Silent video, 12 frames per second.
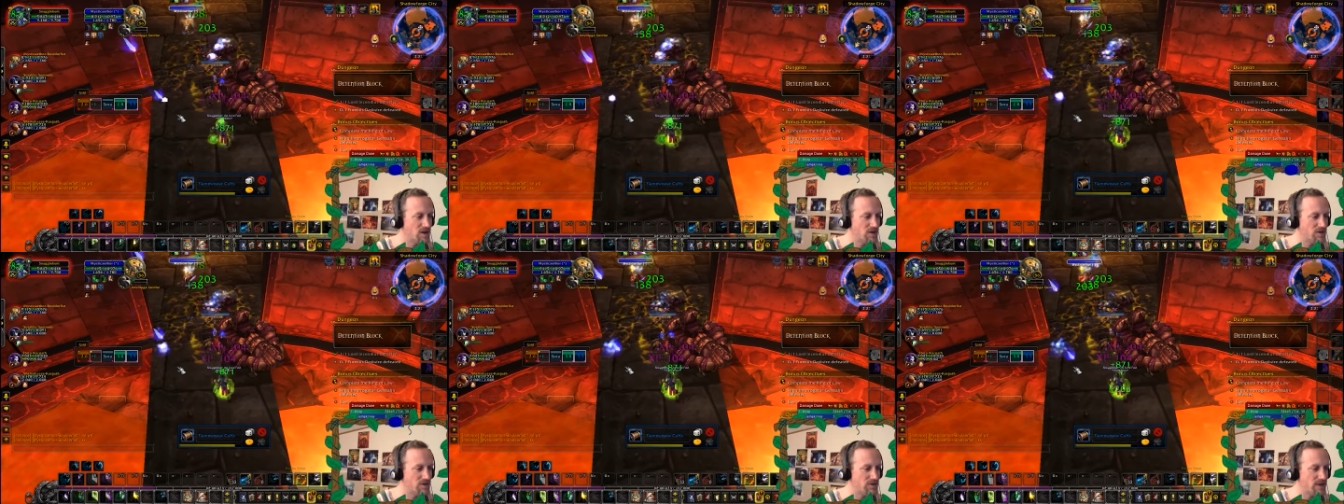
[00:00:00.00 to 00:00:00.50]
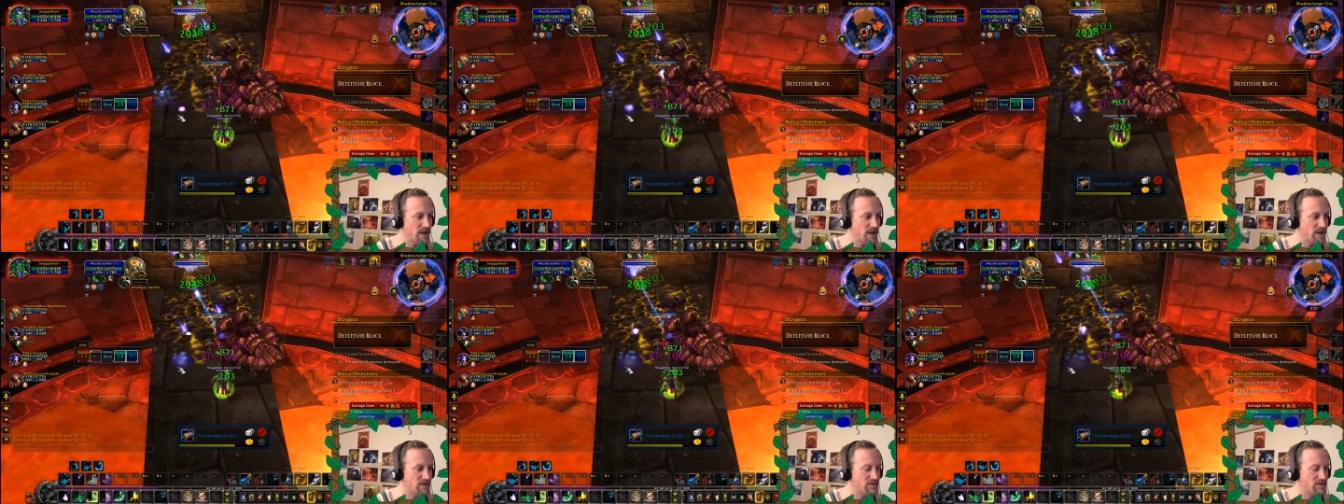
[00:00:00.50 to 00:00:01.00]
Do that.
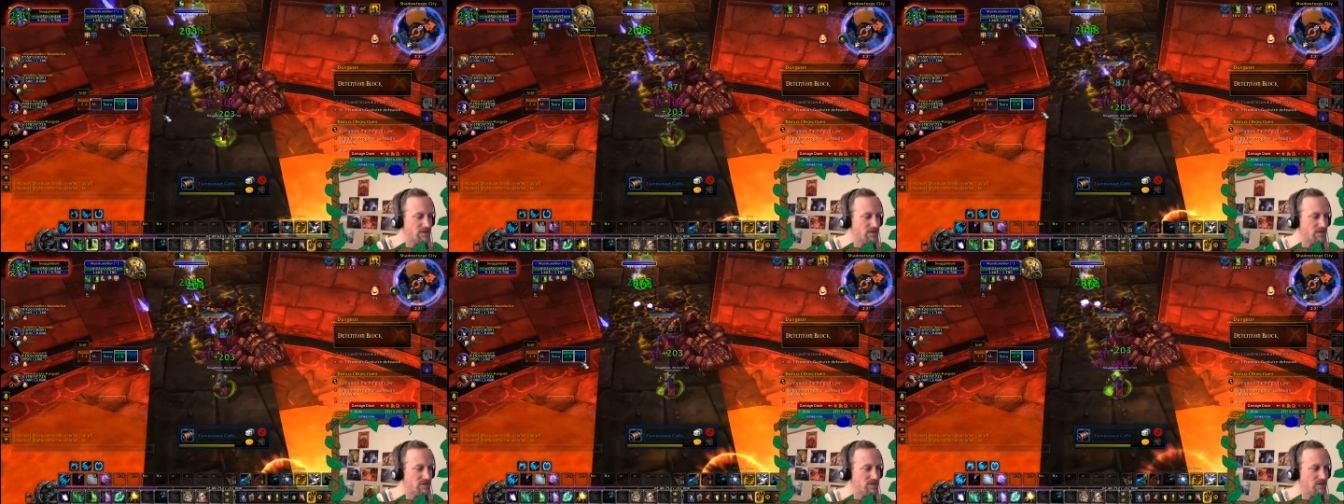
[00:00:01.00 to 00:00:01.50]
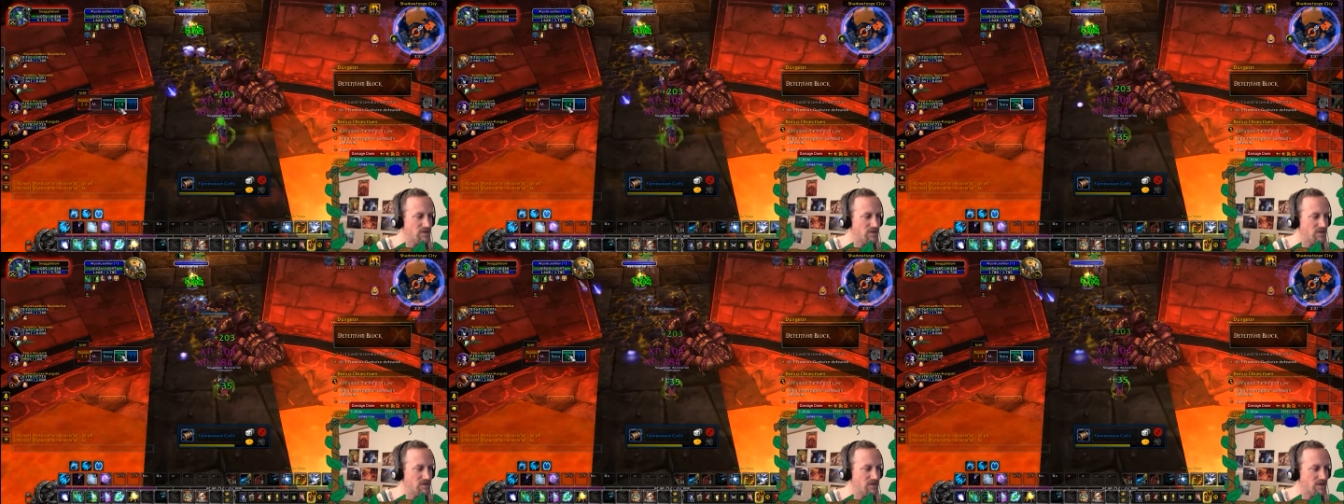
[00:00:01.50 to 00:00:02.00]

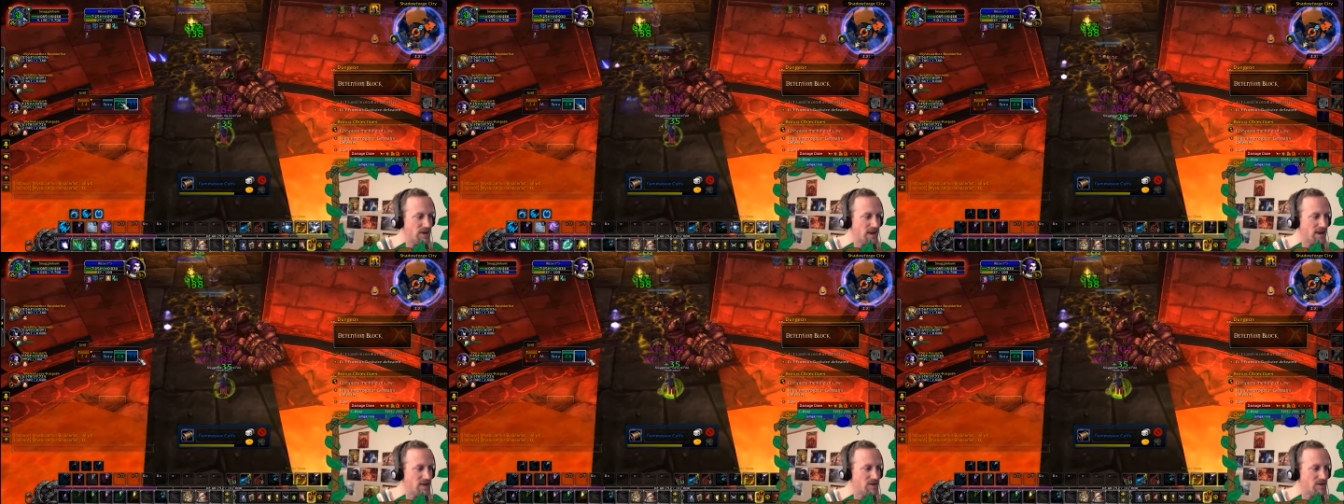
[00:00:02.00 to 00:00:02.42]
That.